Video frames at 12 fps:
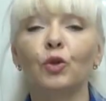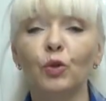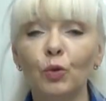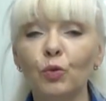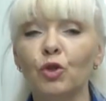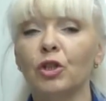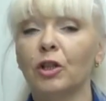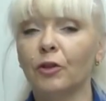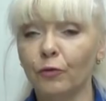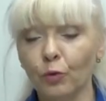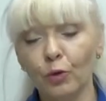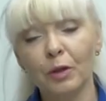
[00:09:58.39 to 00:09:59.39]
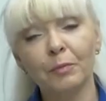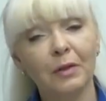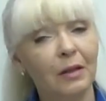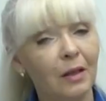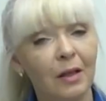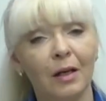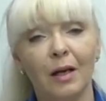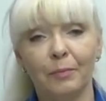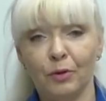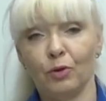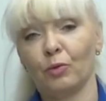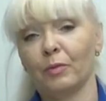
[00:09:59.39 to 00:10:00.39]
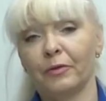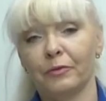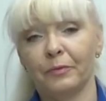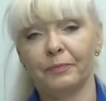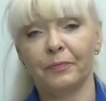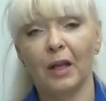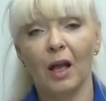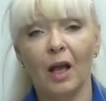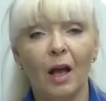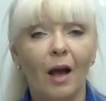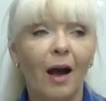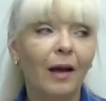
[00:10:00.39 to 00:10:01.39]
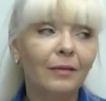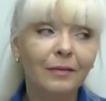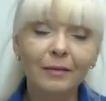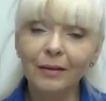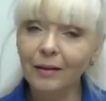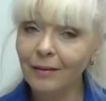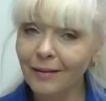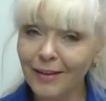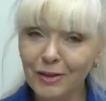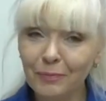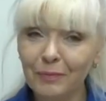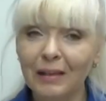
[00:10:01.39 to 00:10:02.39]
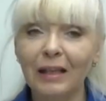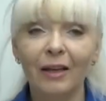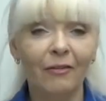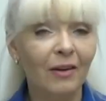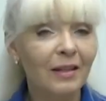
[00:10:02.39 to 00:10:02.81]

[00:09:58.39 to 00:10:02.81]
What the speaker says: From now on, this mystery will be revealed to you.